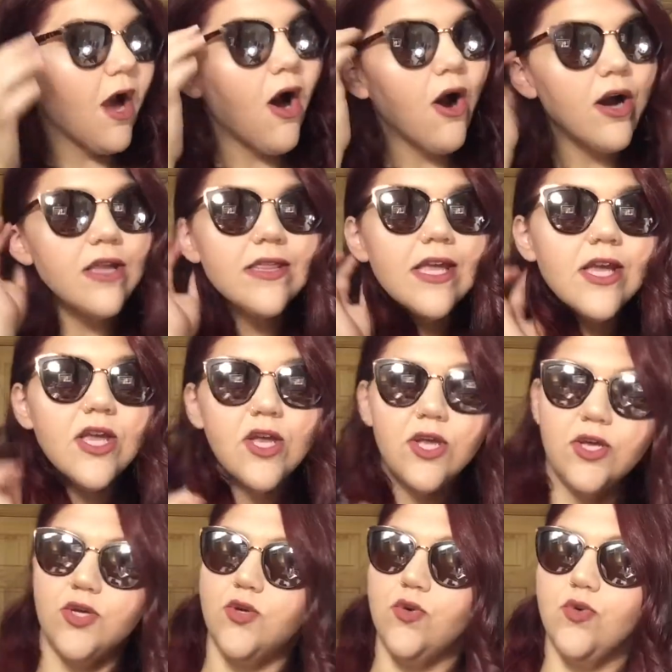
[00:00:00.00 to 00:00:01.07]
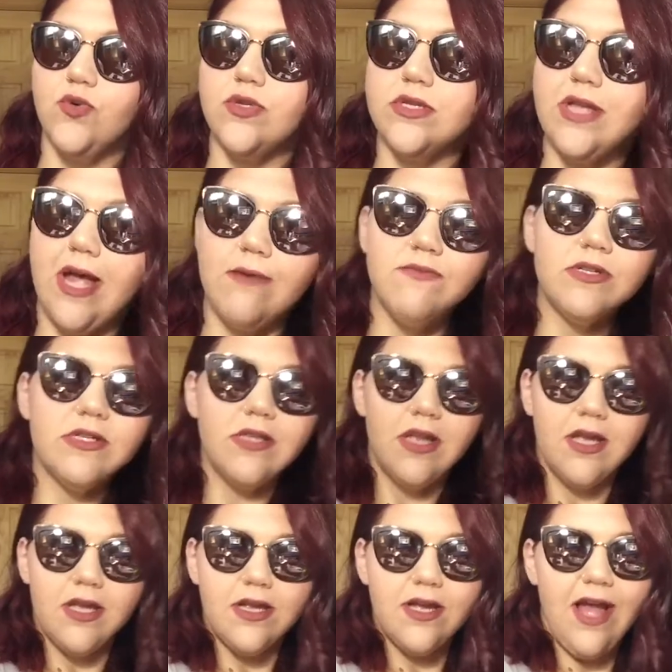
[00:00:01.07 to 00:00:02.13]
Are they cute? I'm just
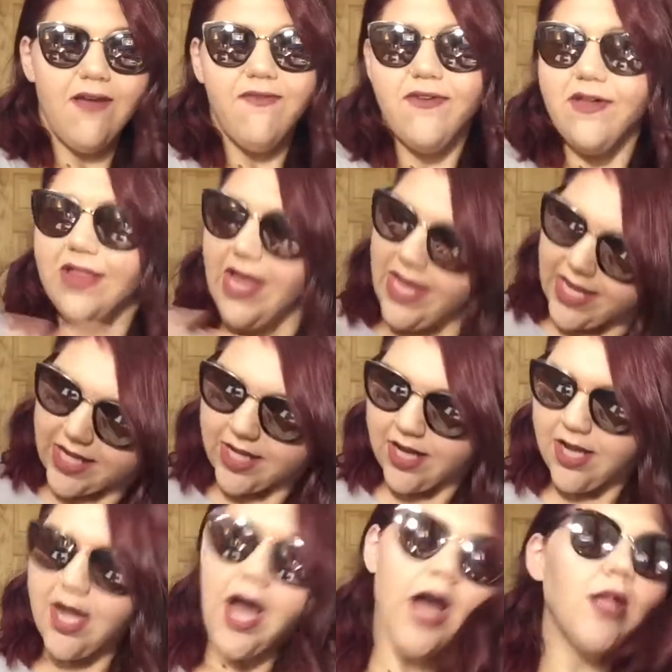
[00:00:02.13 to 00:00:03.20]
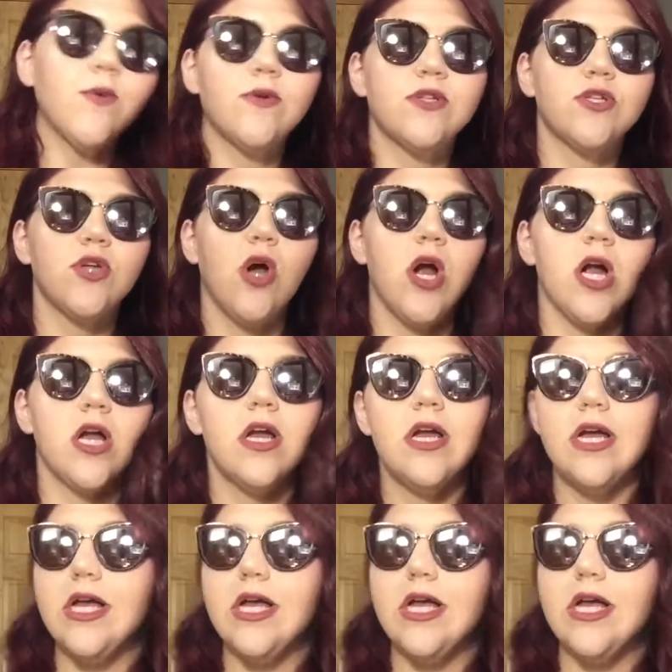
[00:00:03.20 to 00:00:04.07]
like, I feel like a Hollywood star.